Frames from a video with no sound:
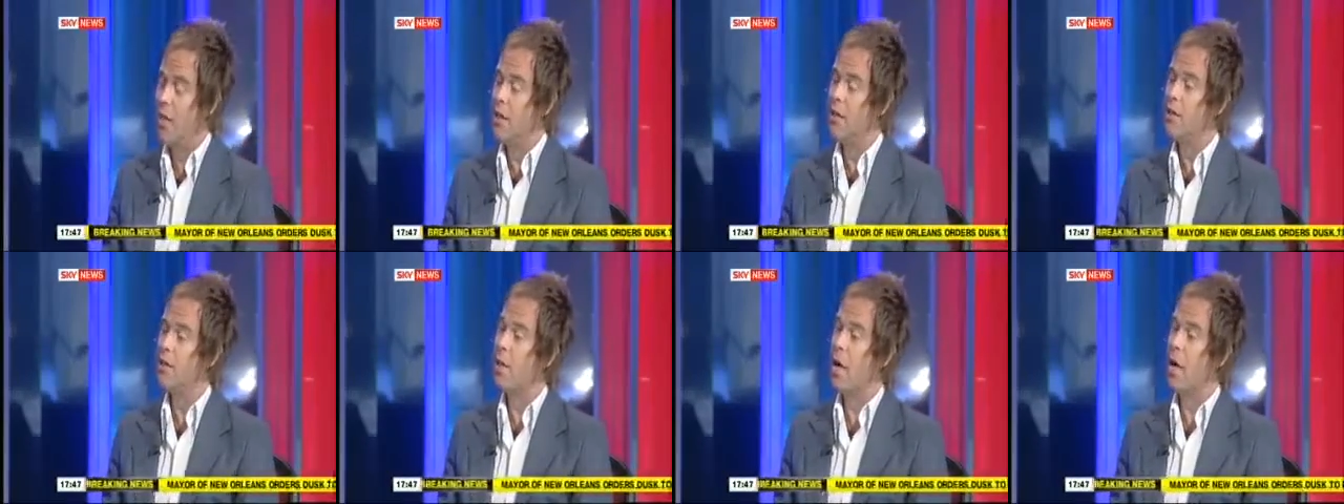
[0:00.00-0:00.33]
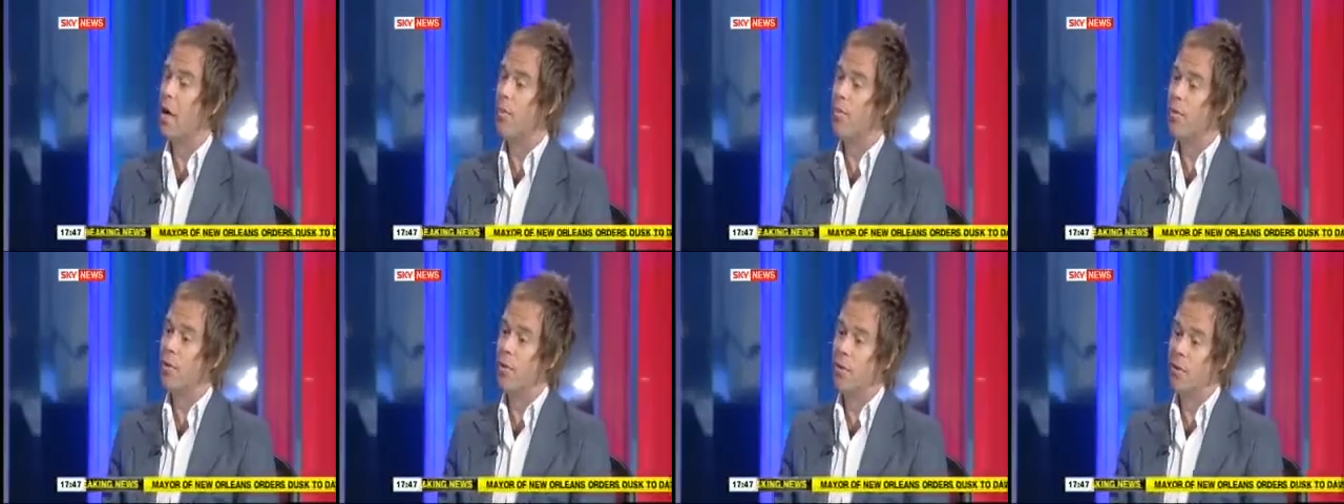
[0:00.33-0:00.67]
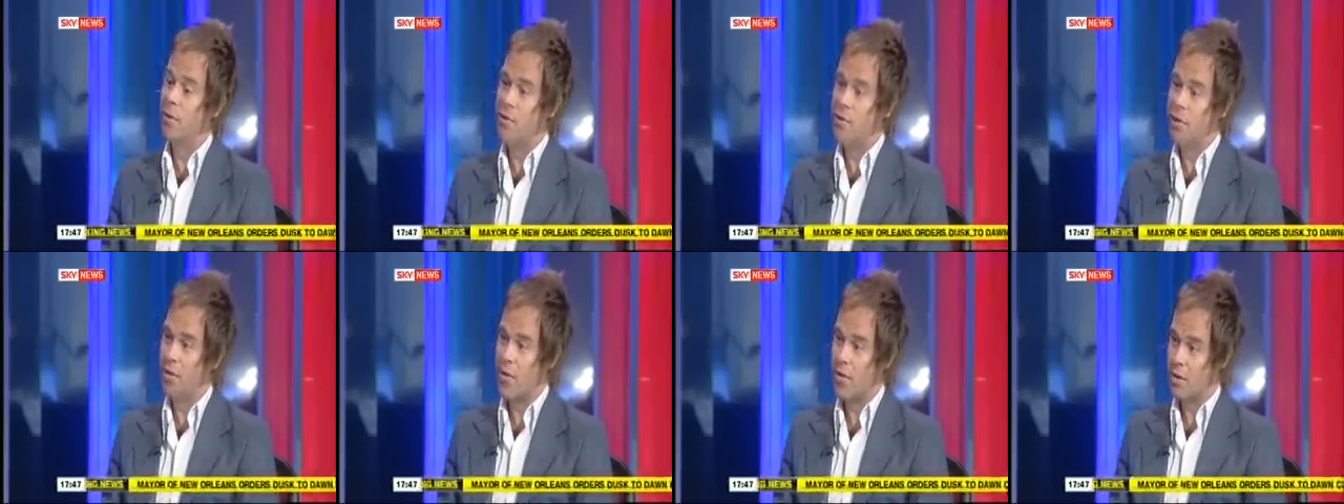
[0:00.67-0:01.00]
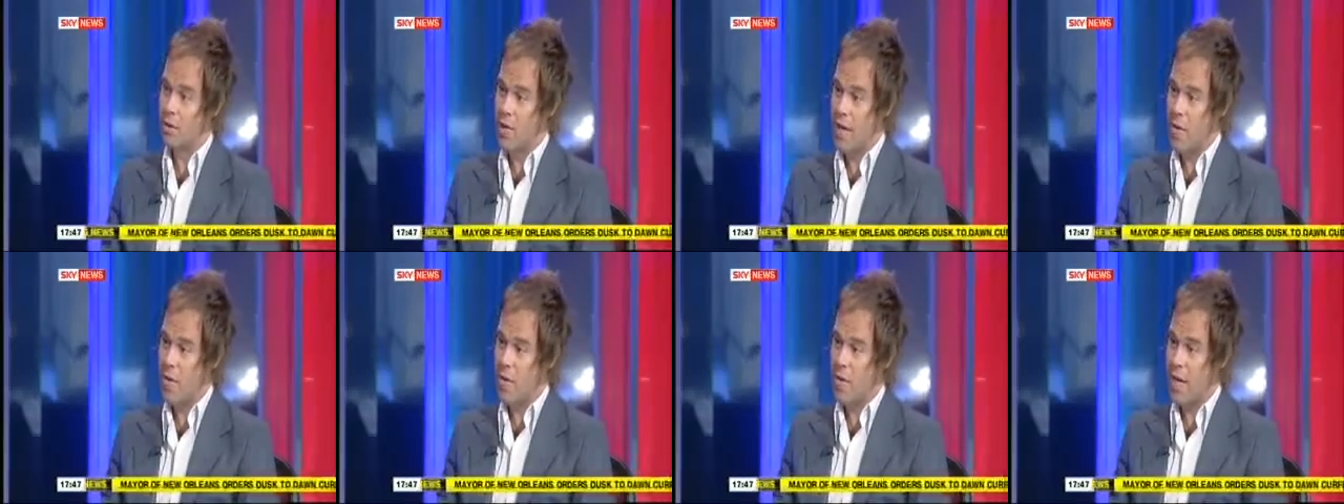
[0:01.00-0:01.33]
and trying to prove
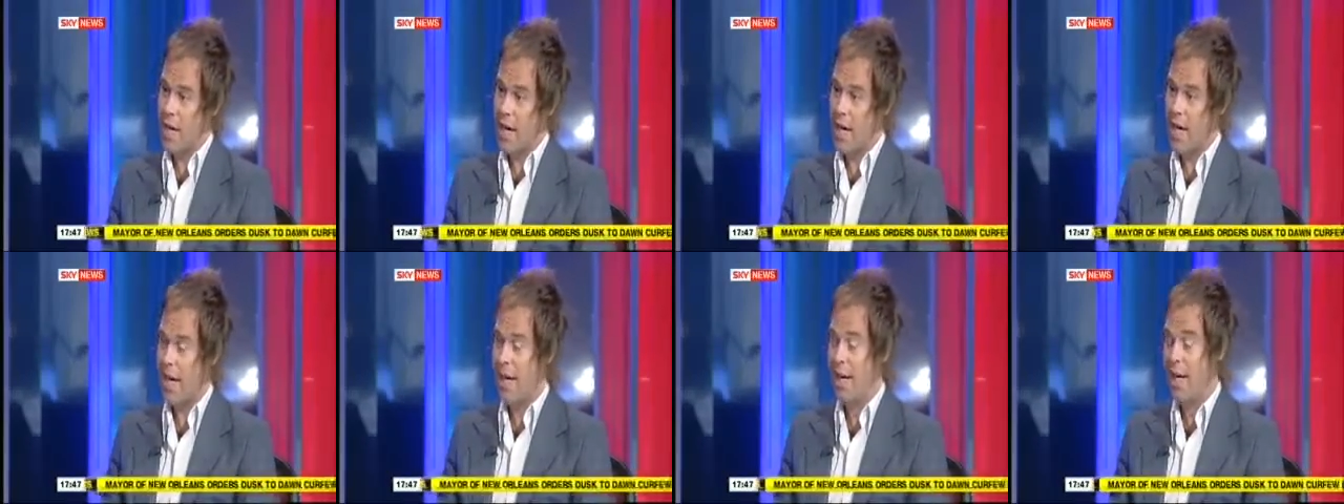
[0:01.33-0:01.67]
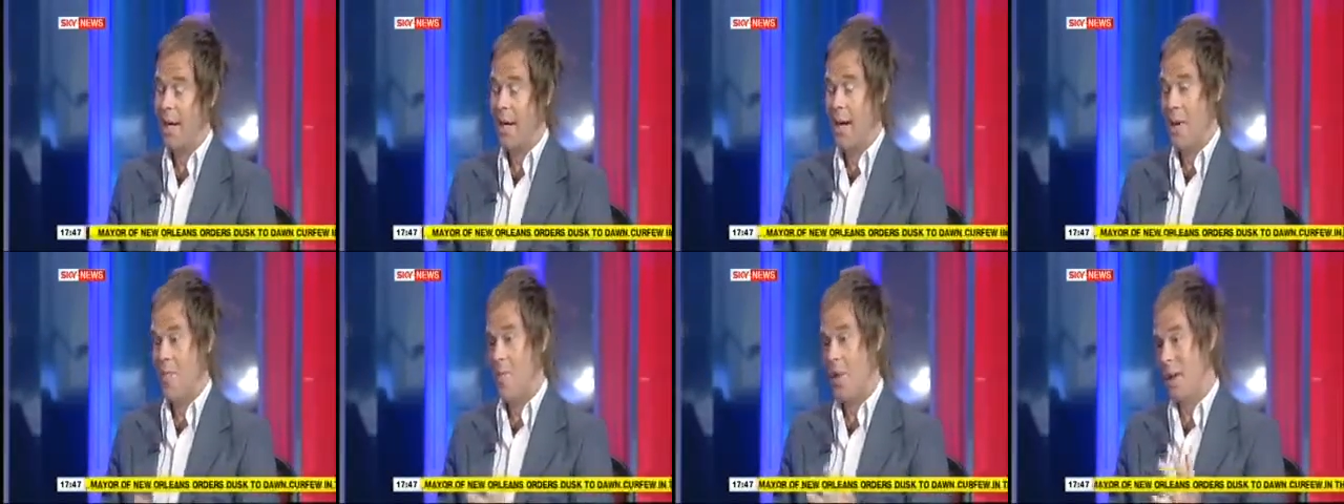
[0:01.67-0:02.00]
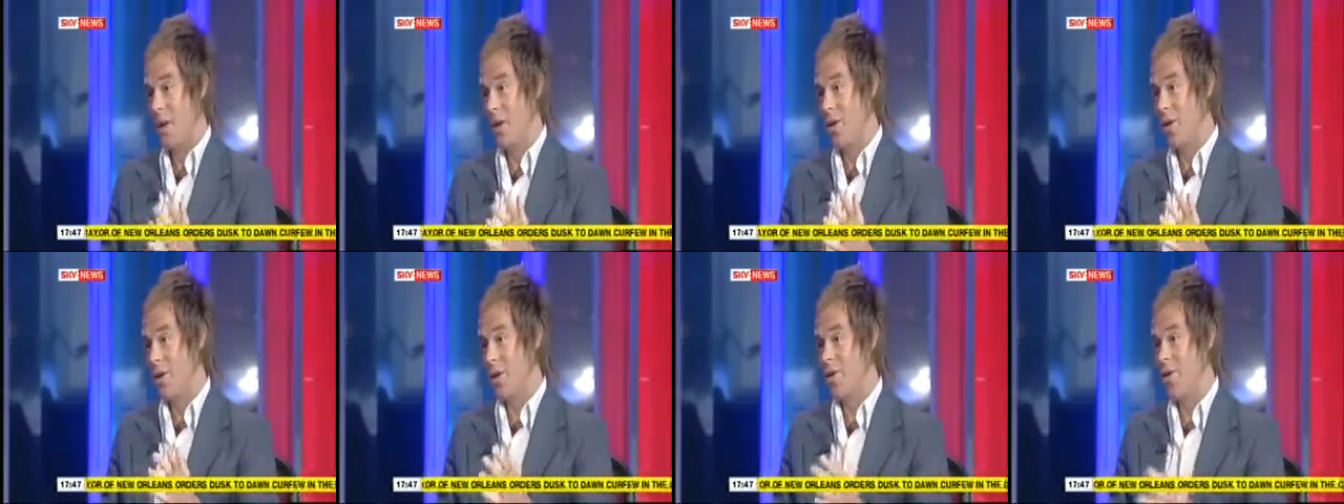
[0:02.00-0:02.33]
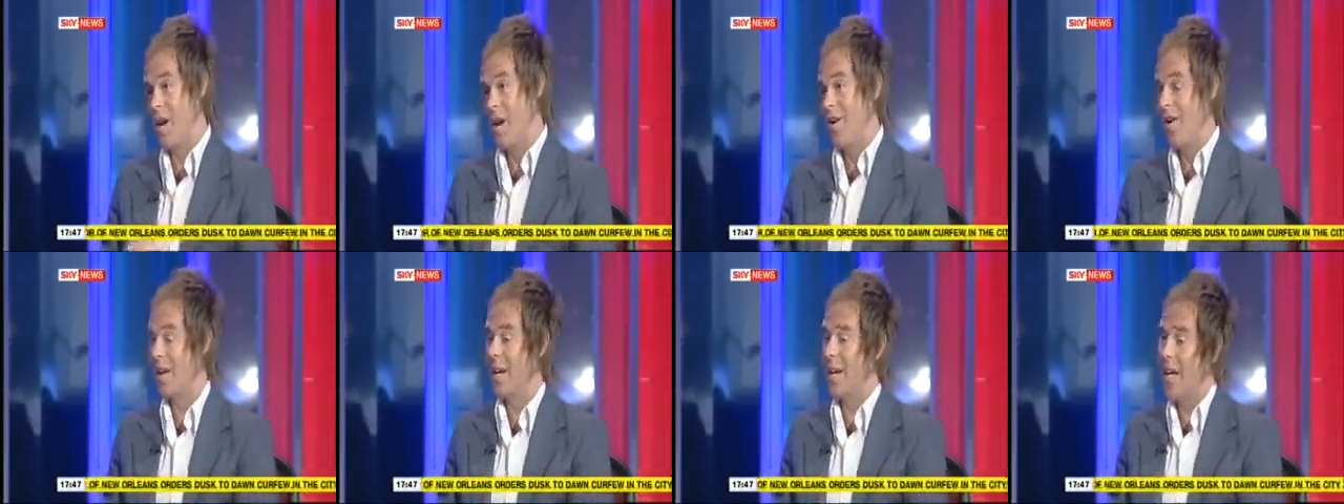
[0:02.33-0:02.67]
themselves over there. Then, of course,
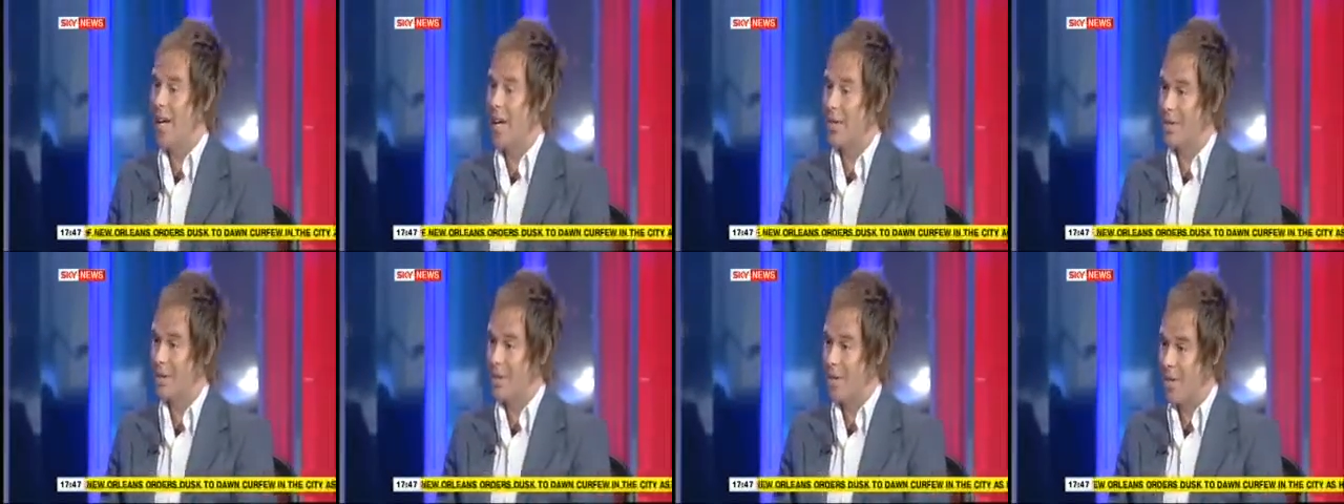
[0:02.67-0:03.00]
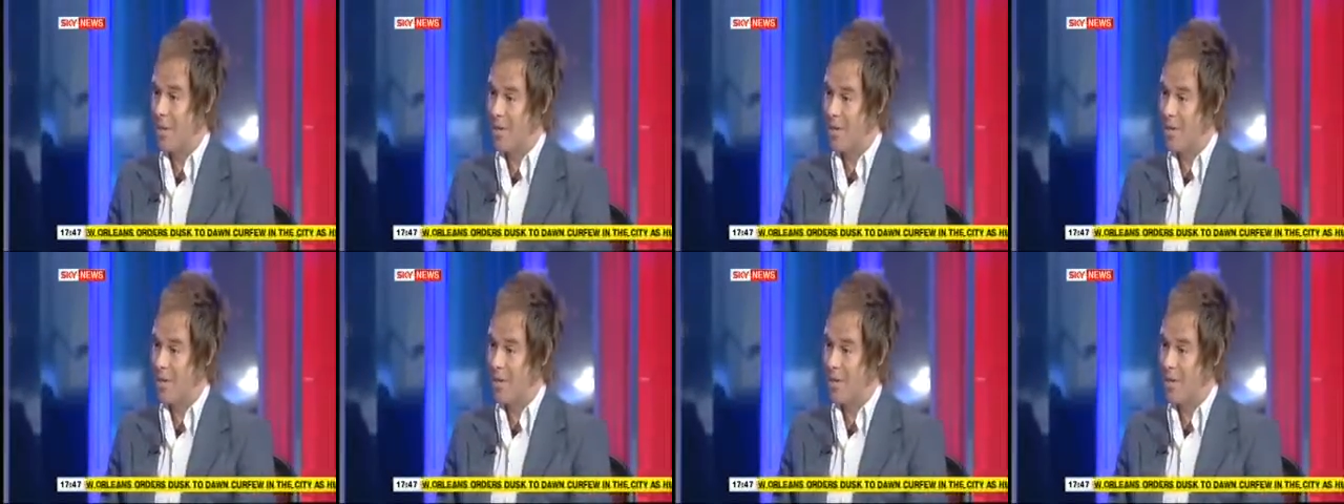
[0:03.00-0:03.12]
Darren Clarke's come